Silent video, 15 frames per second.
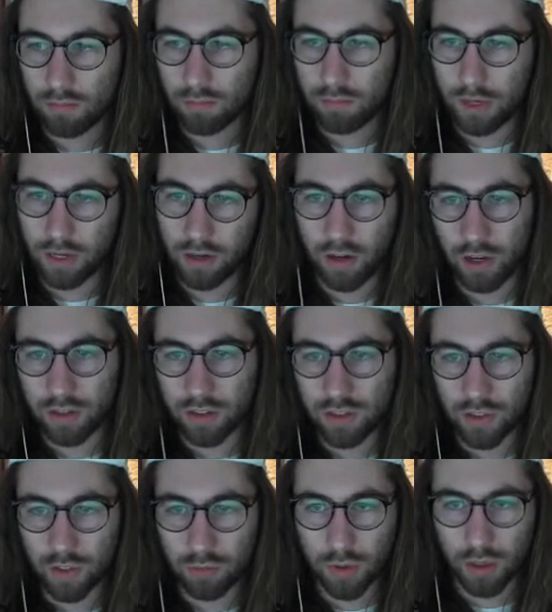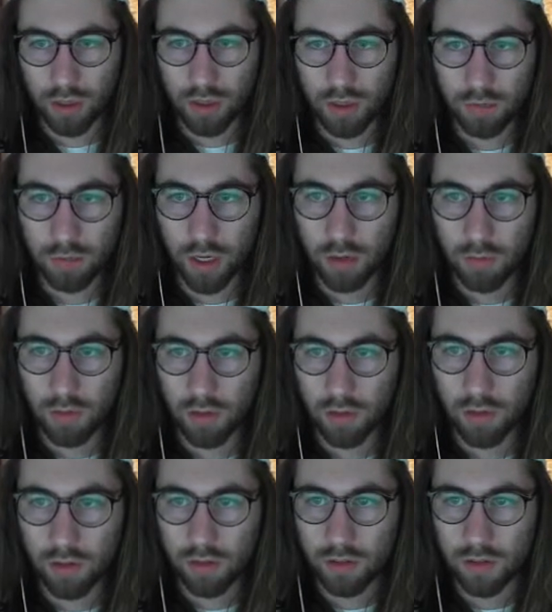But not super
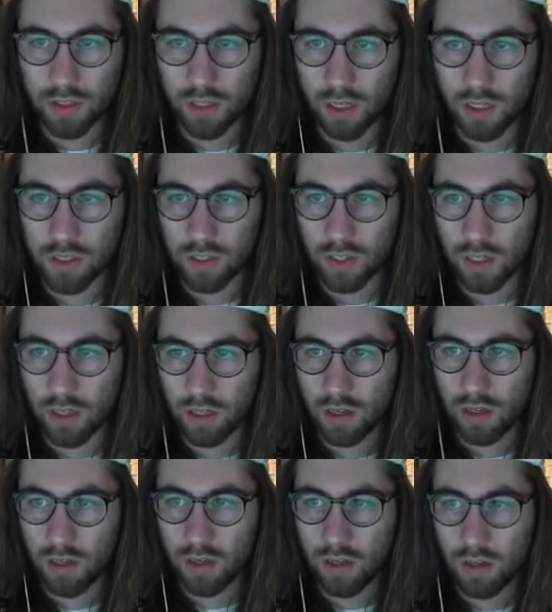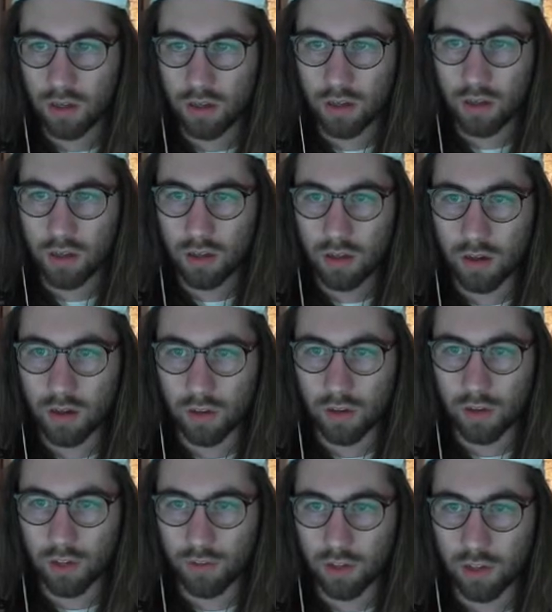applicable. This guy said, aren't
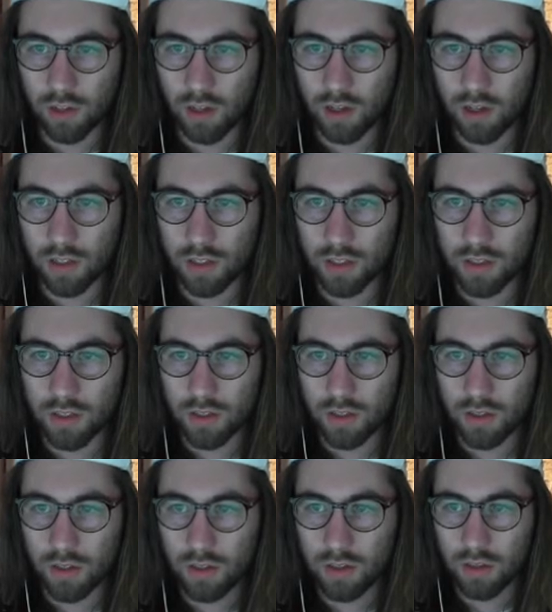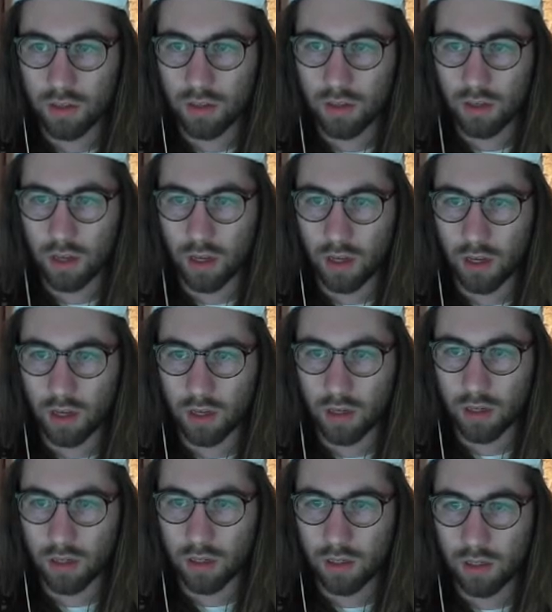there different laws?
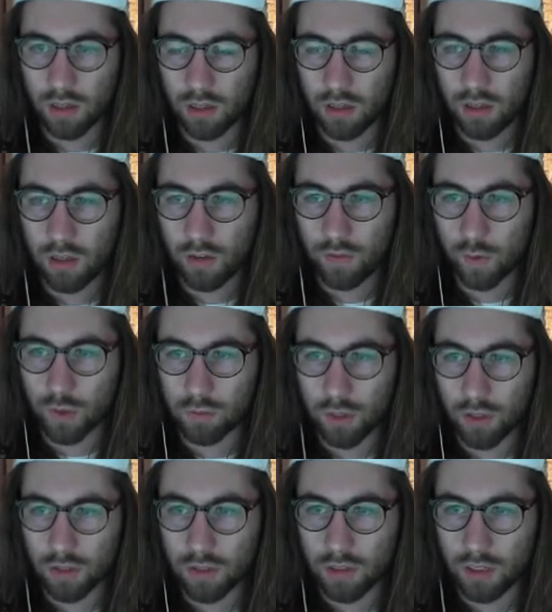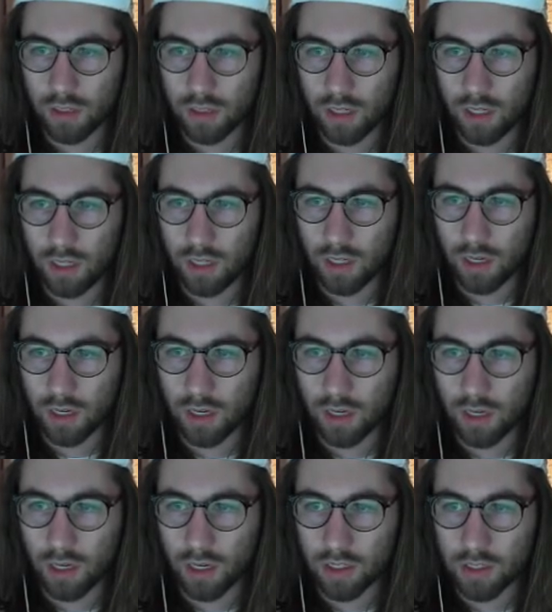And if it was built in 89,
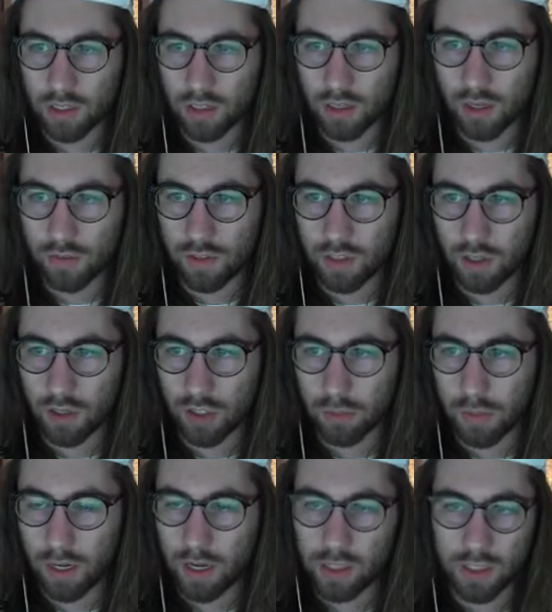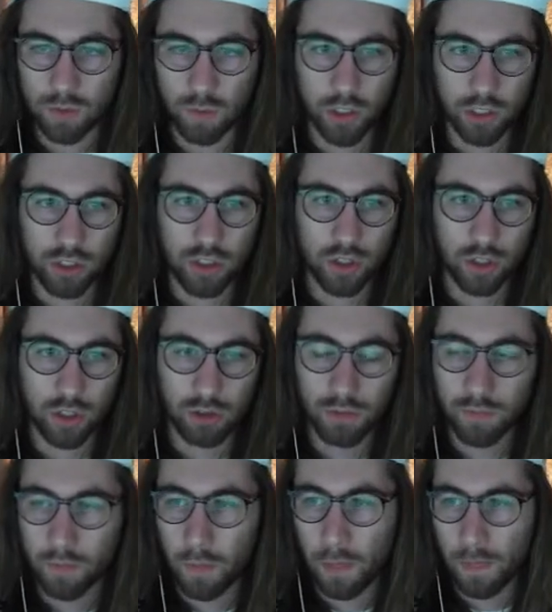it has to have DRL to pass, which is true.
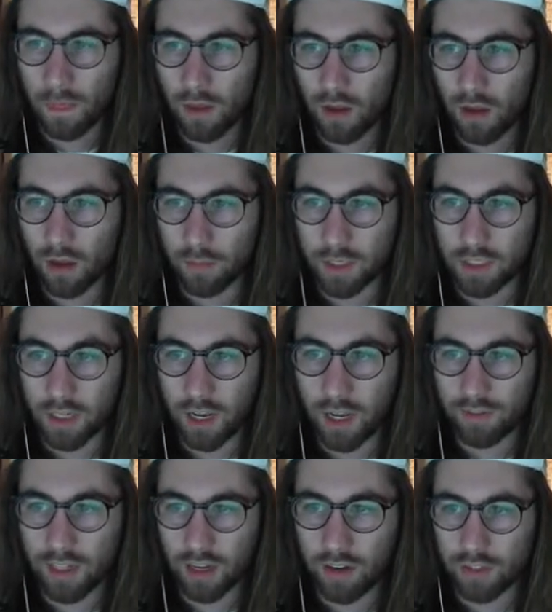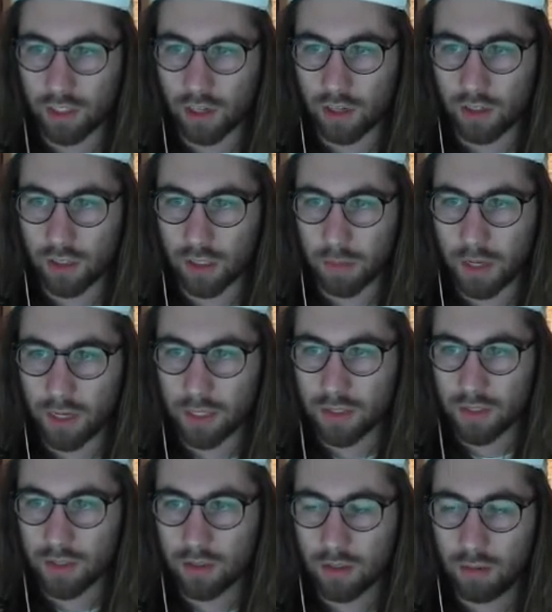It did have to have DRL to
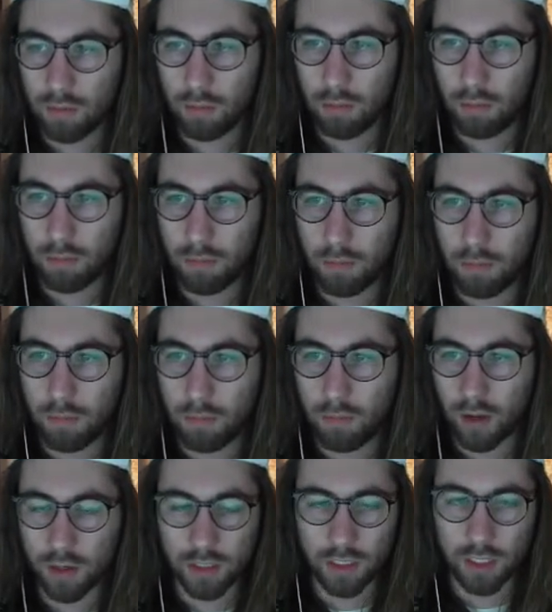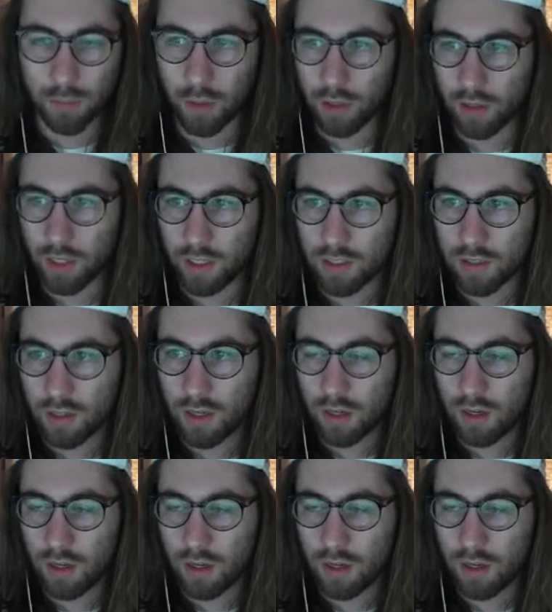pass daytime running lights.